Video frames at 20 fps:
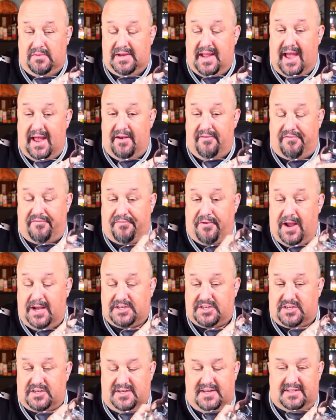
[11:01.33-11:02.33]
got
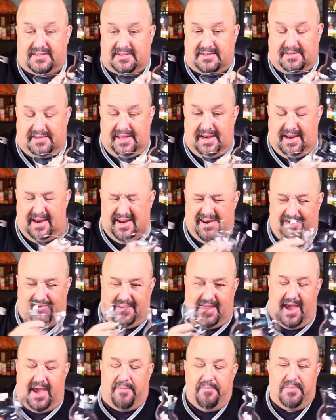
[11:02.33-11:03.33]
fresh distillate in it,
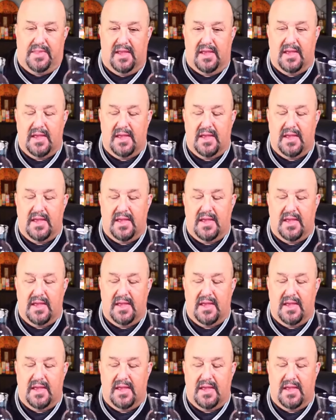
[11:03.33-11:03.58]
okay?